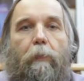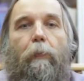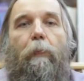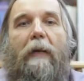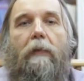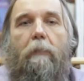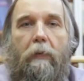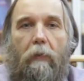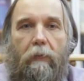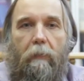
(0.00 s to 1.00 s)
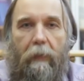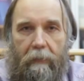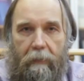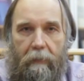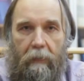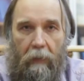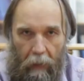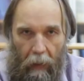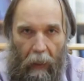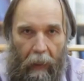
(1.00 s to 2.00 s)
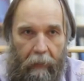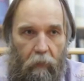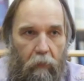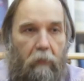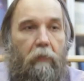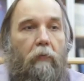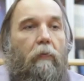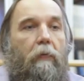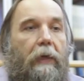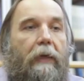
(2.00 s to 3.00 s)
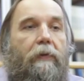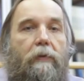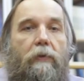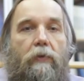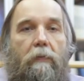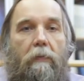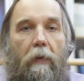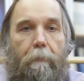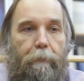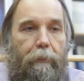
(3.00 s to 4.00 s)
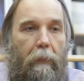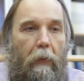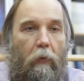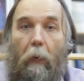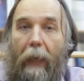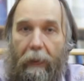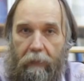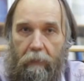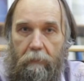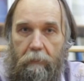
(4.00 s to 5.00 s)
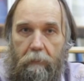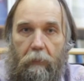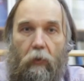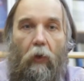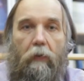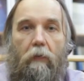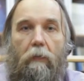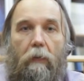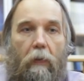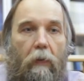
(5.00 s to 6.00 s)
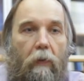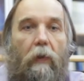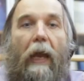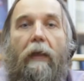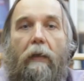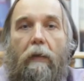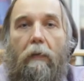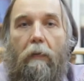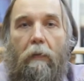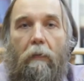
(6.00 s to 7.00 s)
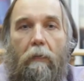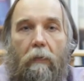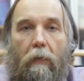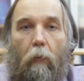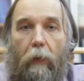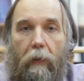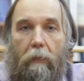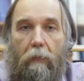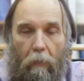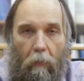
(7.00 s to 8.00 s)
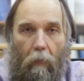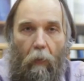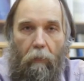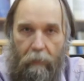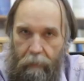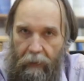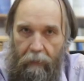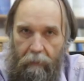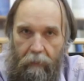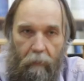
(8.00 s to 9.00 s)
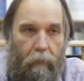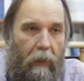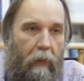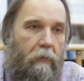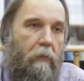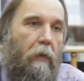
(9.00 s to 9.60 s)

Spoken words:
parliament of the body and to take decision together, not relying on the will of the brain. The brain